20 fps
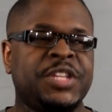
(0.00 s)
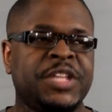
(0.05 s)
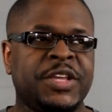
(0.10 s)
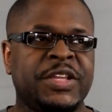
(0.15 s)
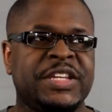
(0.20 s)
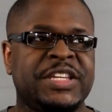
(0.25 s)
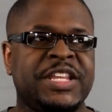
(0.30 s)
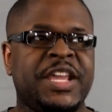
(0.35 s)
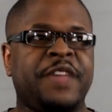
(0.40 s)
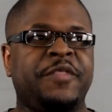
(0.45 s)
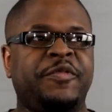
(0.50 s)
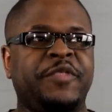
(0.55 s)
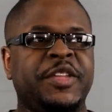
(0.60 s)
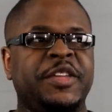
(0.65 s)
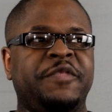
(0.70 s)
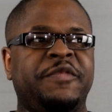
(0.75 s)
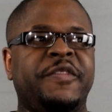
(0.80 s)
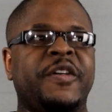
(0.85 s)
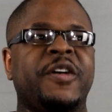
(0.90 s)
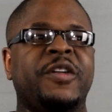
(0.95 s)
it
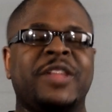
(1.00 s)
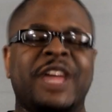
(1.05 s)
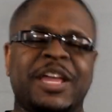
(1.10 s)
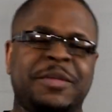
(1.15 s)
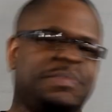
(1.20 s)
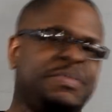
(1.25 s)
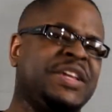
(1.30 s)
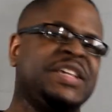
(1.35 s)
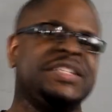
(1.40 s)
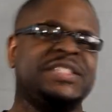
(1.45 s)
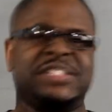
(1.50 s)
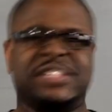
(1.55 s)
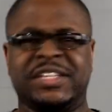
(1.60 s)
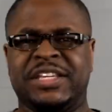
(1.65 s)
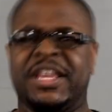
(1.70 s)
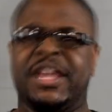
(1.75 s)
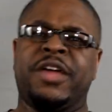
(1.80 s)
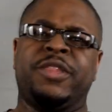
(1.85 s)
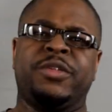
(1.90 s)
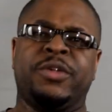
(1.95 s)
definitely felt like pieced
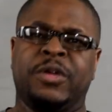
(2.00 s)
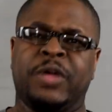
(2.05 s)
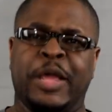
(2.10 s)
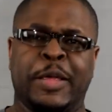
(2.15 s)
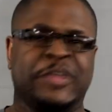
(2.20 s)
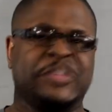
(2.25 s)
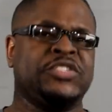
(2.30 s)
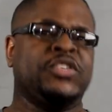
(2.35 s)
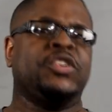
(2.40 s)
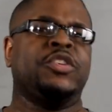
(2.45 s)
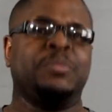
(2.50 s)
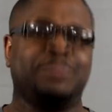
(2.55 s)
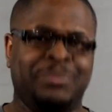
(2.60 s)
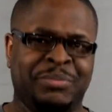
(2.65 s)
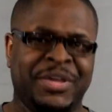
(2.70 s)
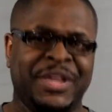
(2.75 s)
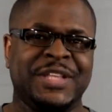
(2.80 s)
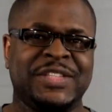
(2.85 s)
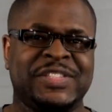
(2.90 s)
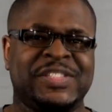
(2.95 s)
together at certain
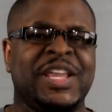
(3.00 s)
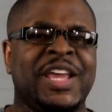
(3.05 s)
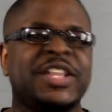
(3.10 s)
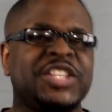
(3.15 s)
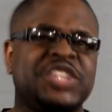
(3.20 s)
bits